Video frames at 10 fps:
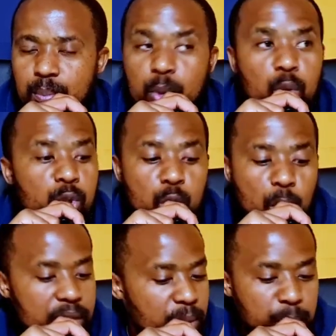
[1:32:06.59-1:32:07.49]
Because
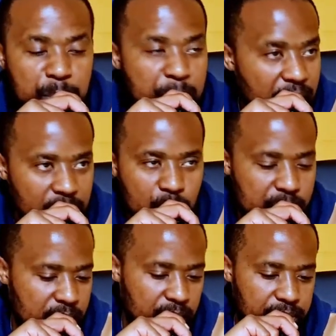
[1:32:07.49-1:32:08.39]
you wasn't preparing
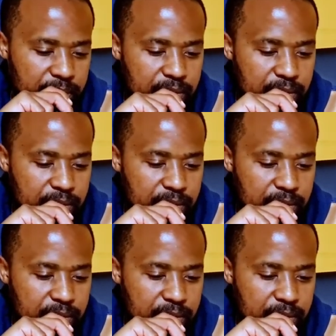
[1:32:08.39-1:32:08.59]
yourself.